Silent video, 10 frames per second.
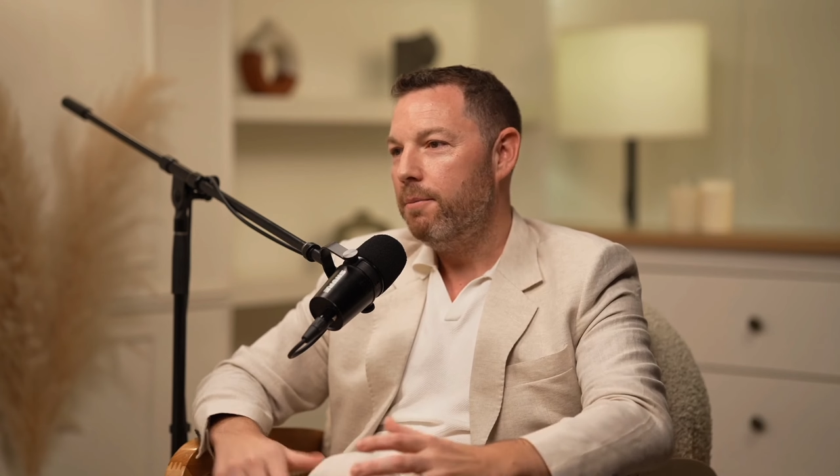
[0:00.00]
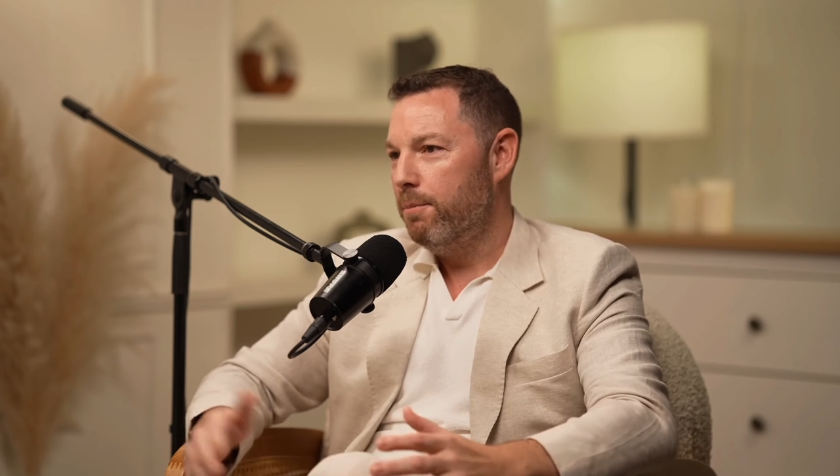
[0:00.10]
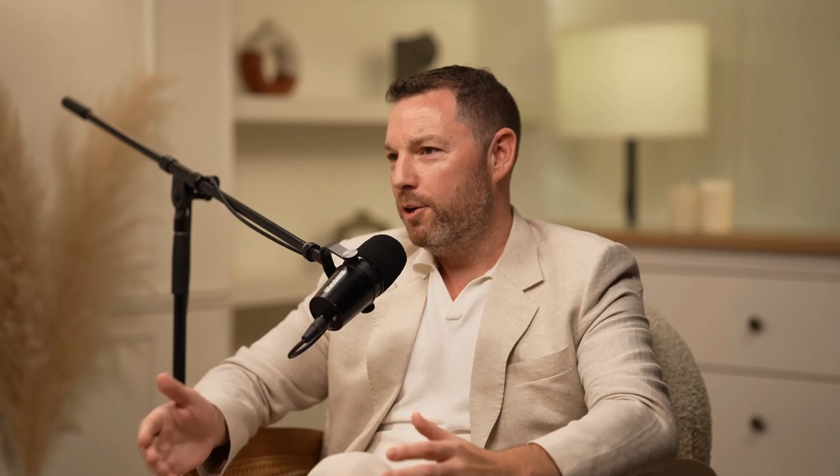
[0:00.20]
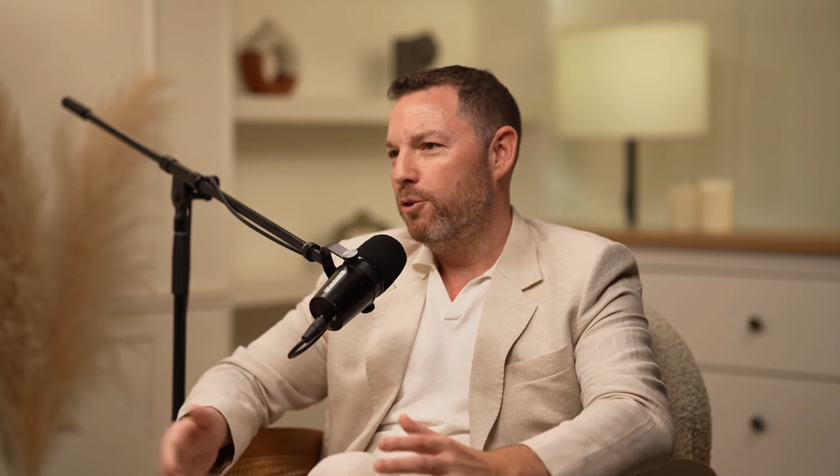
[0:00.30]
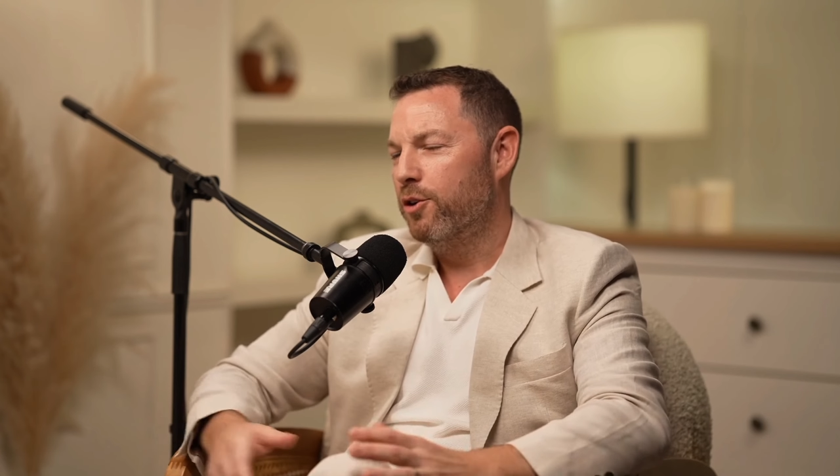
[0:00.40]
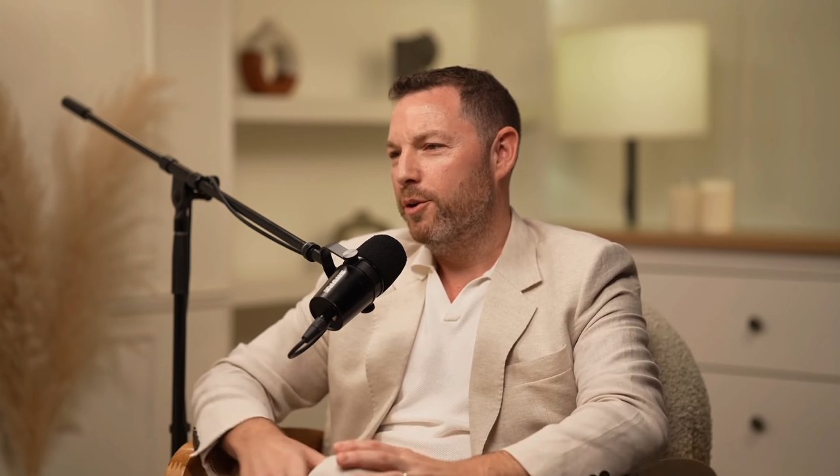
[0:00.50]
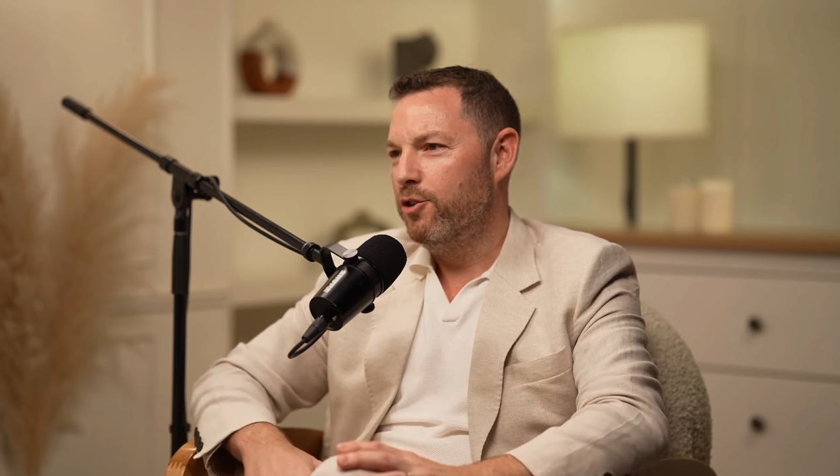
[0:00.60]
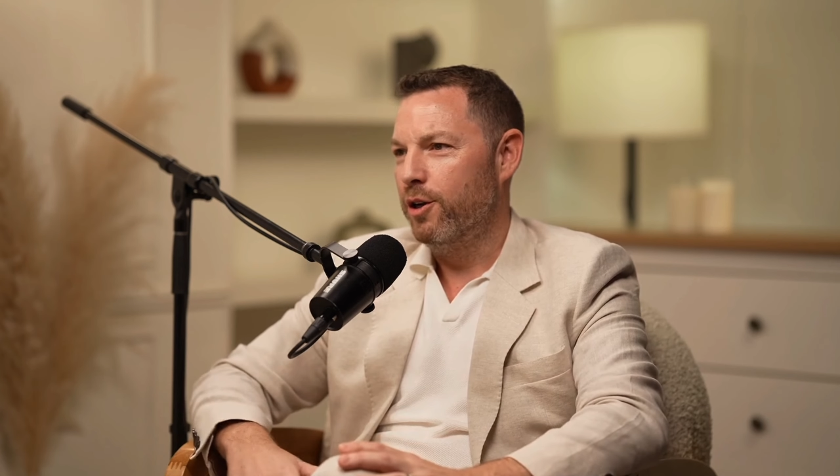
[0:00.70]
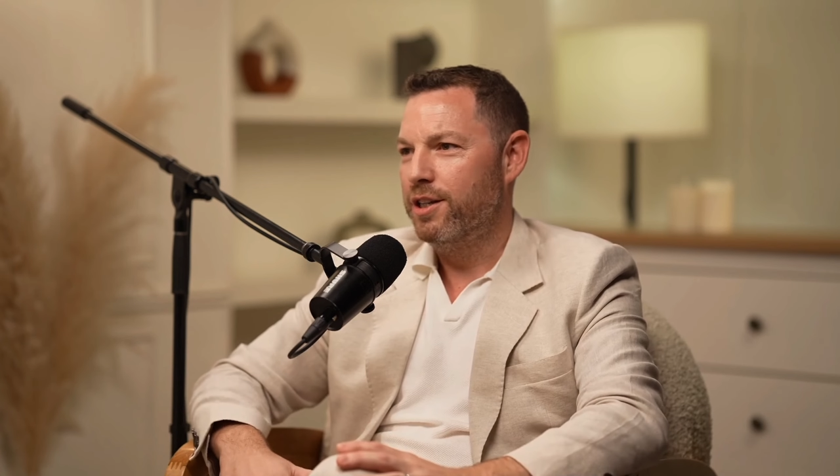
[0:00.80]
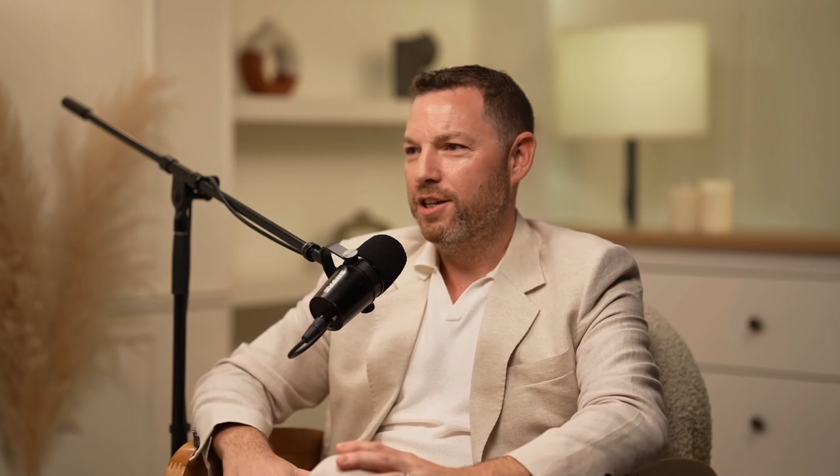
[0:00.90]
but also
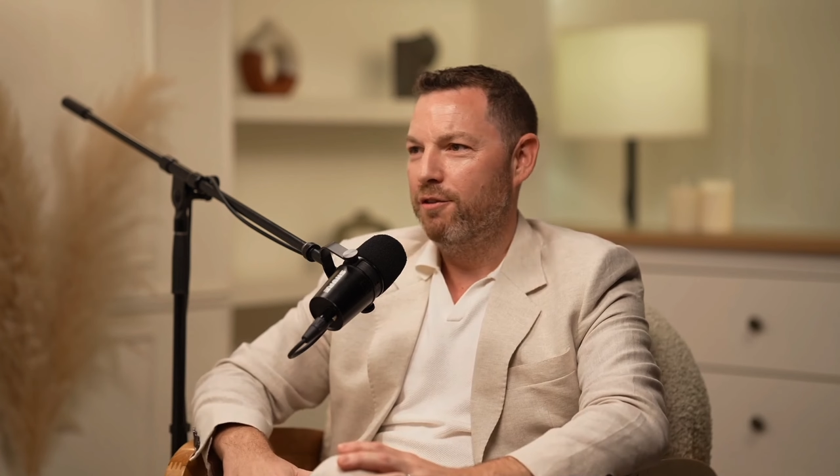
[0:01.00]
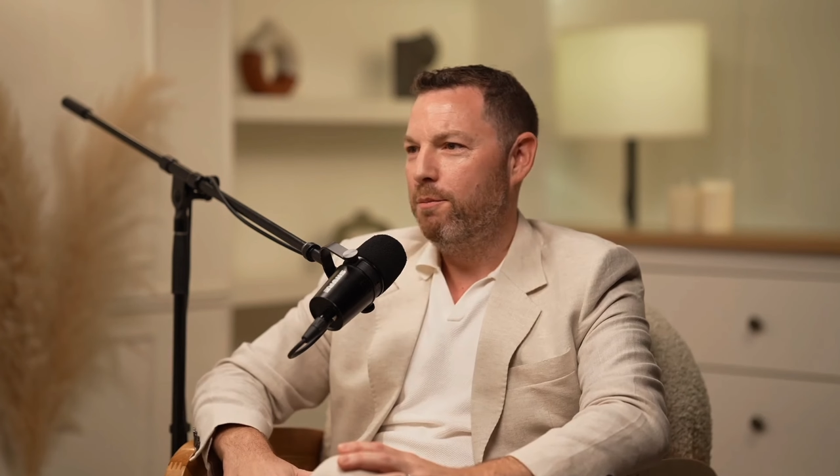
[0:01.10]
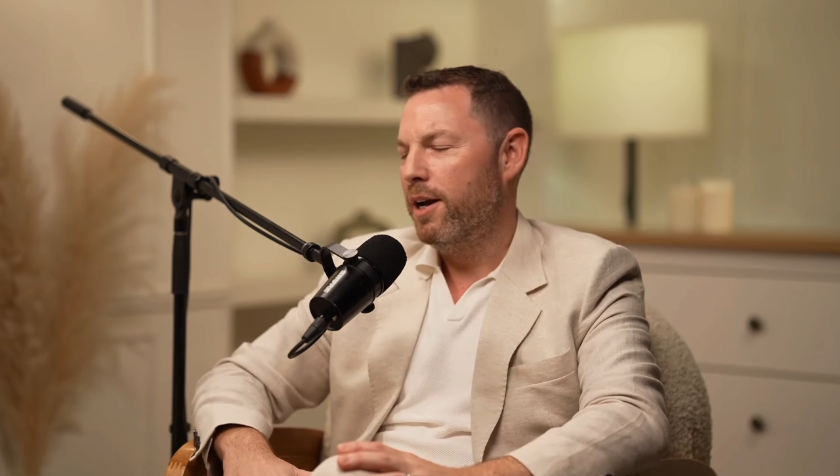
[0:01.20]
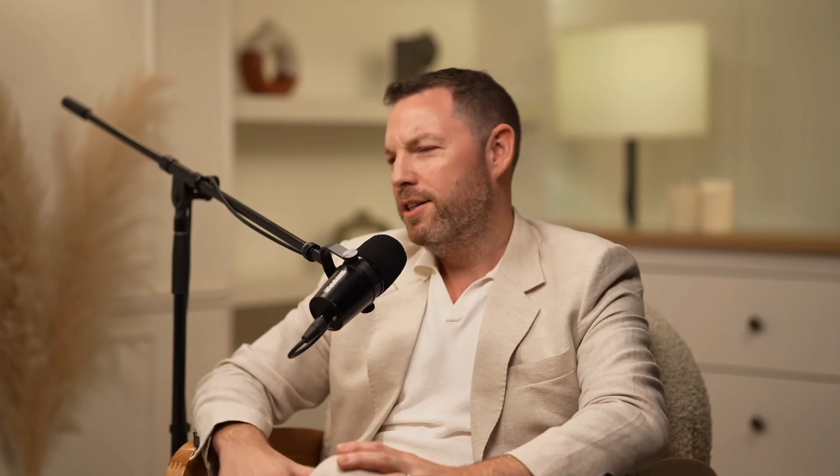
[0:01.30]
enjoy yourself. Buy